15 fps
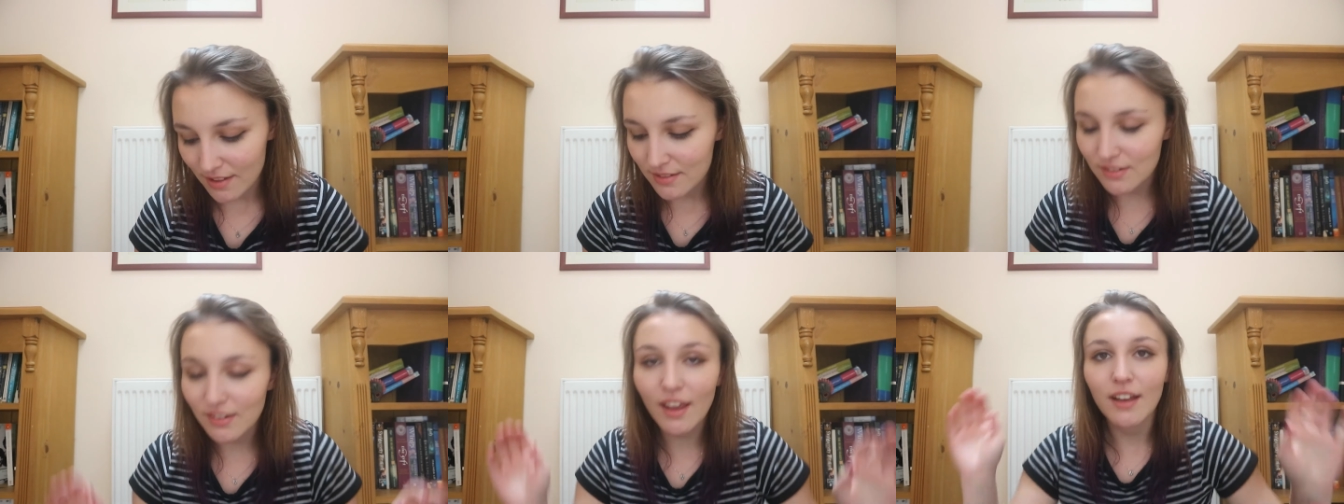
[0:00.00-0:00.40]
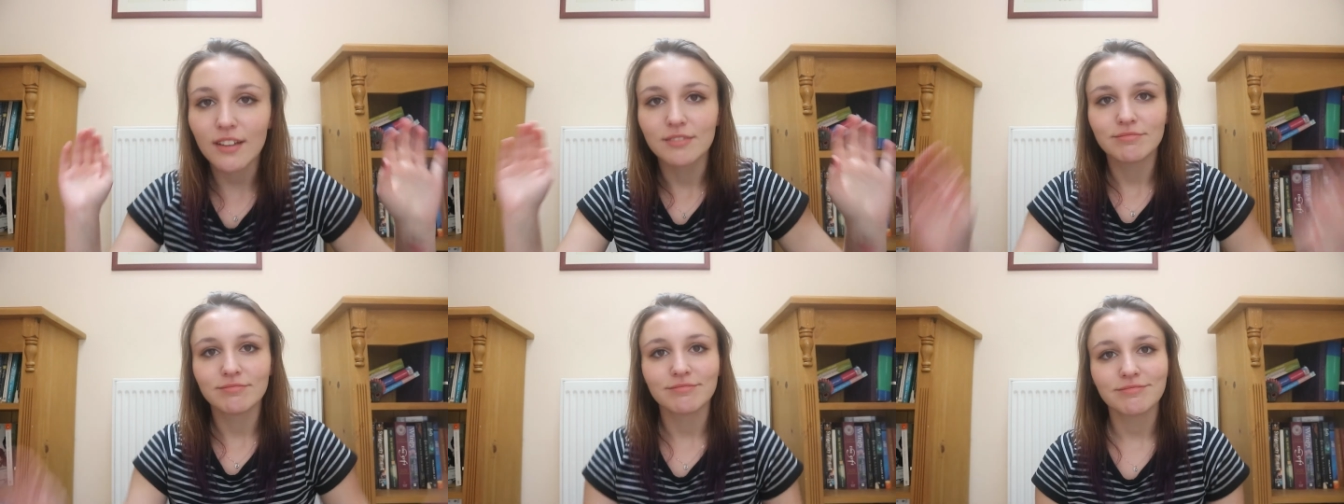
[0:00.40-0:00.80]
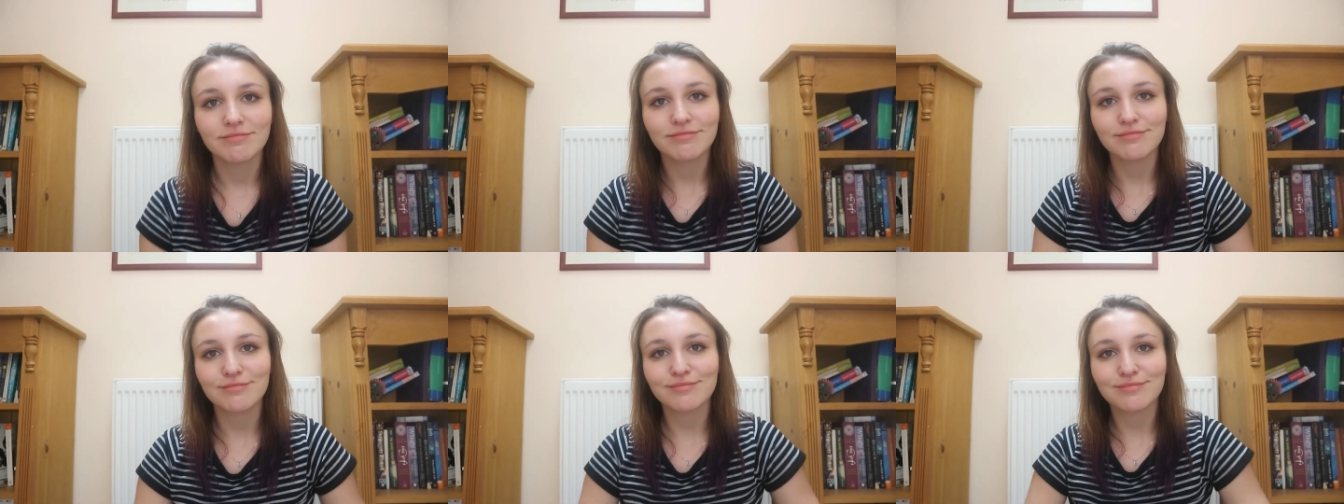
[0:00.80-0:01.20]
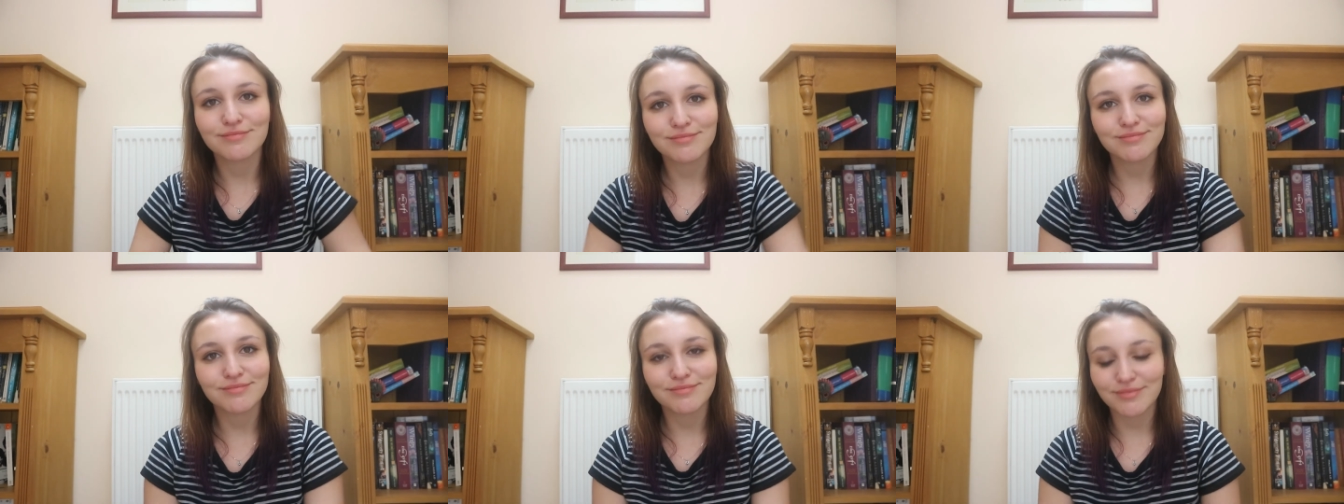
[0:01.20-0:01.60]
So yeah,
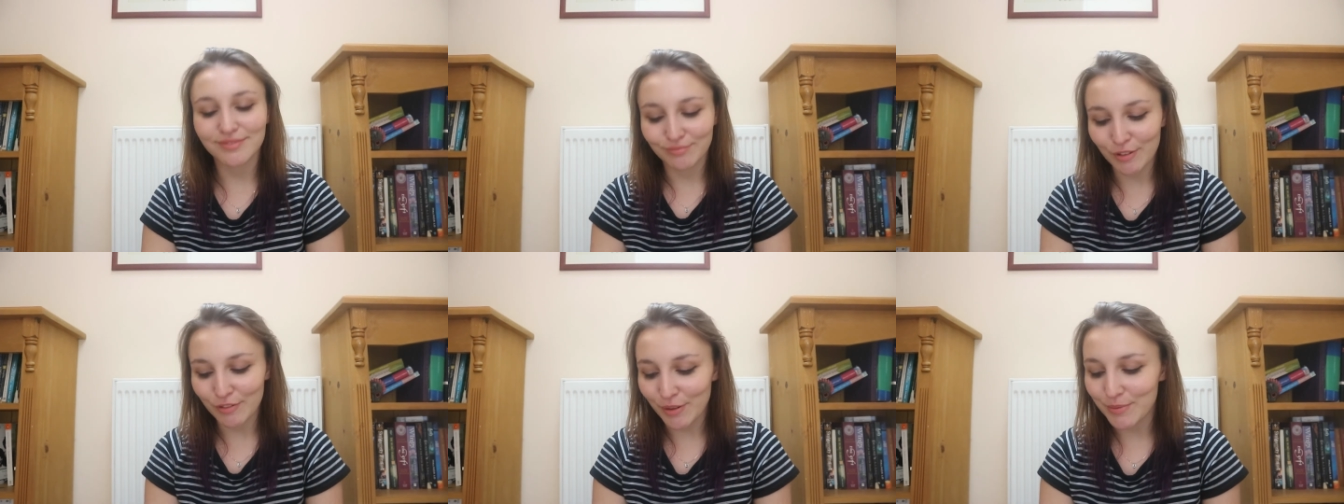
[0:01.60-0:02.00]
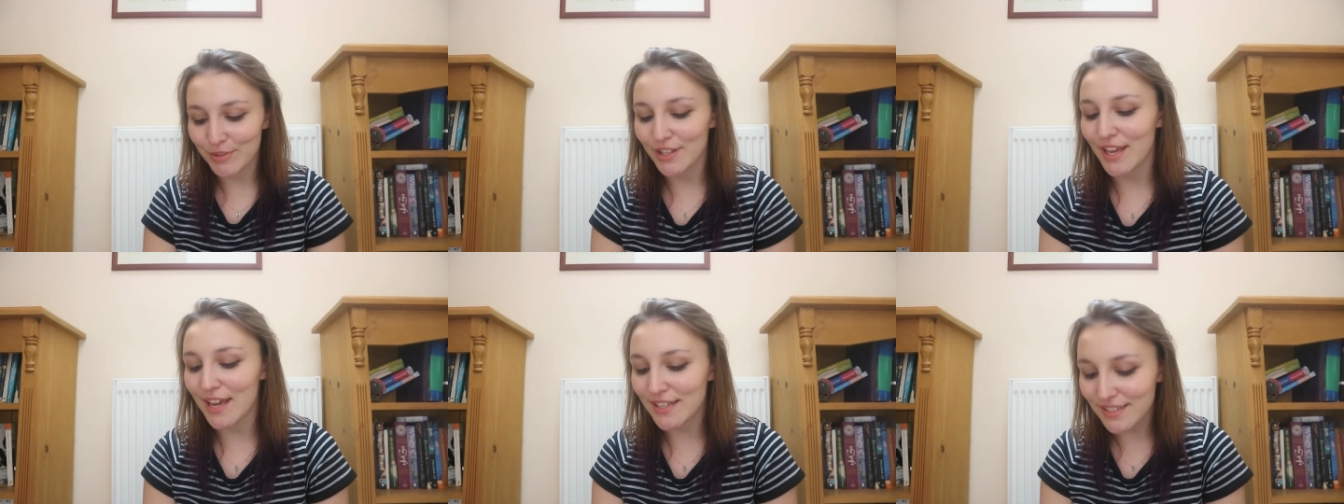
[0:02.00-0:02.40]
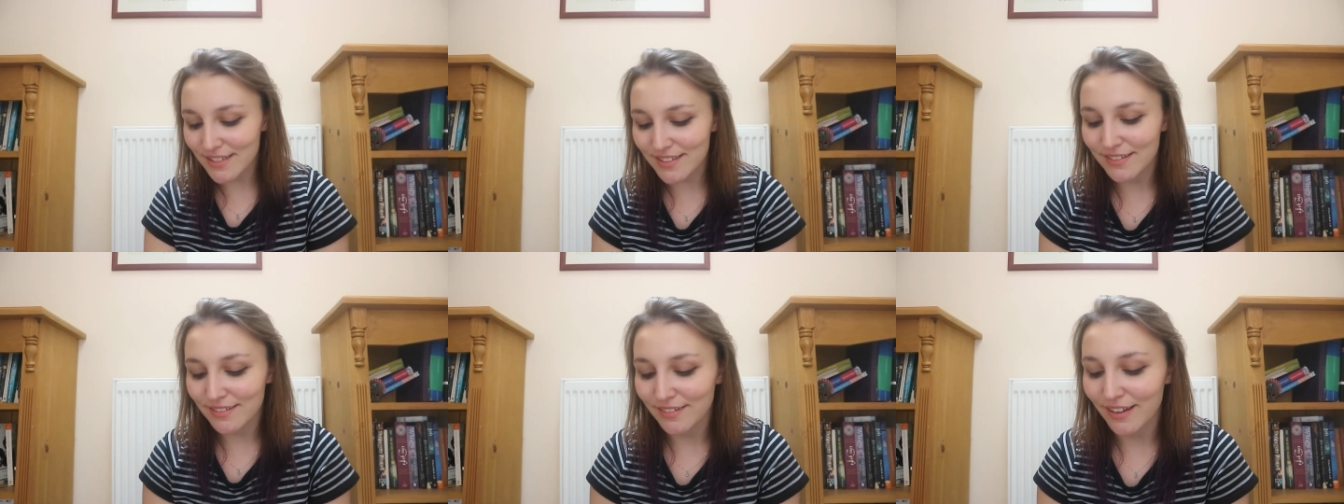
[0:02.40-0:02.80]
we've come to the end.